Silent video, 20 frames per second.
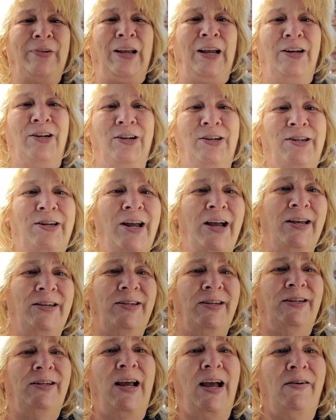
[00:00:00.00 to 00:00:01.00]
just
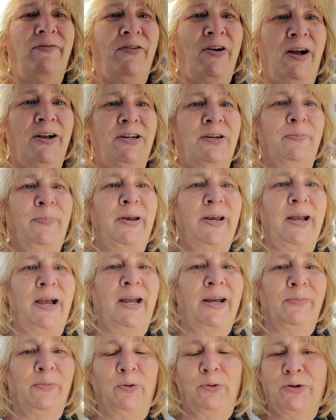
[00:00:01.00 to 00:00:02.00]
doesn't. I've got to be
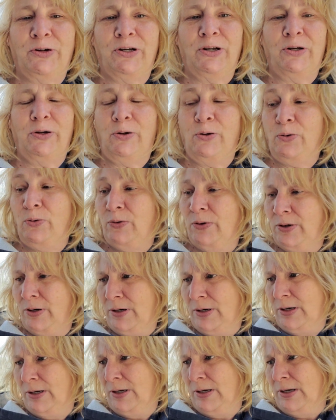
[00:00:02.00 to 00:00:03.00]
able to
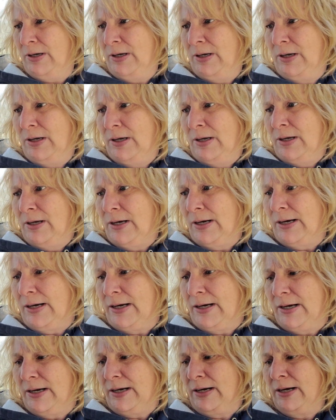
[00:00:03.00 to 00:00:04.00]

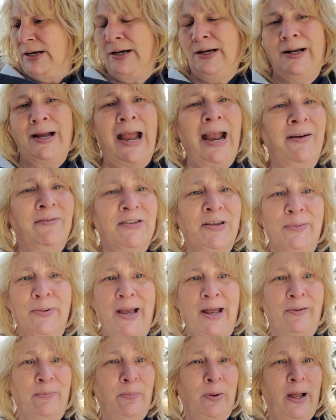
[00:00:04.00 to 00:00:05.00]
have some
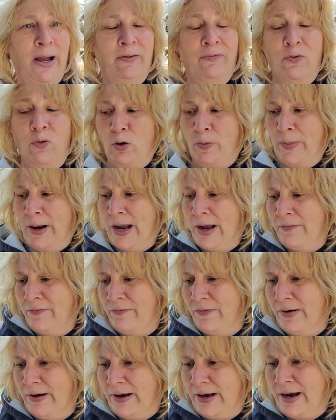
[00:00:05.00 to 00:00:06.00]
kind of platform, have
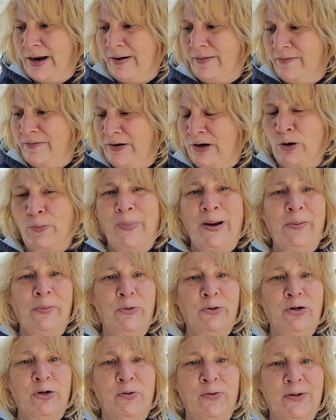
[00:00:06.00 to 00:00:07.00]
be able
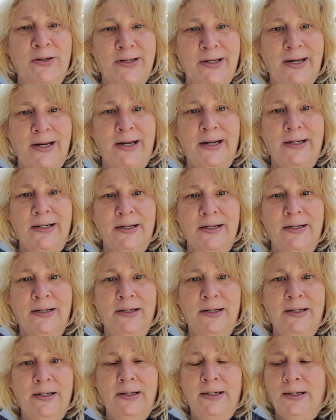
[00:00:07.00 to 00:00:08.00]
to sit
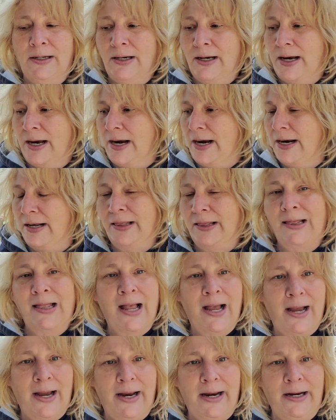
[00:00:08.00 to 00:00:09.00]
and
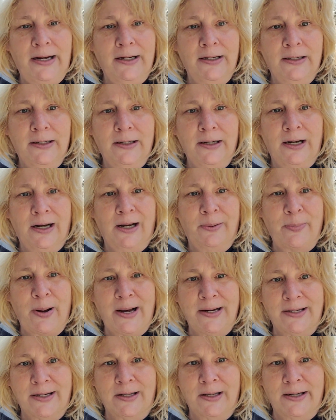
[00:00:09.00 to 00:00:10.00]
lay
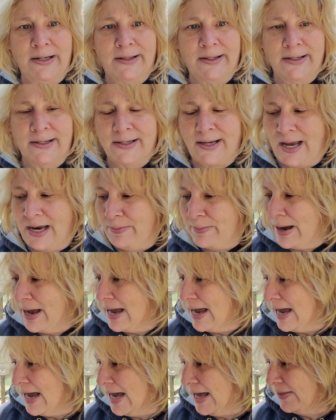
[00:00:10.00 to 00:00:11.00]
basically at the same
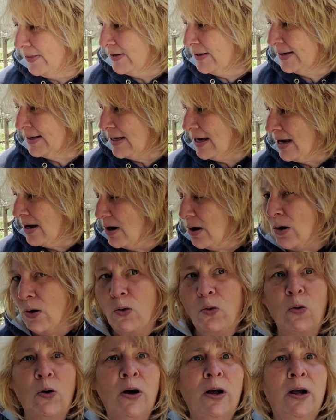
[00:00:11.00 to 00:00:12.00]
height. So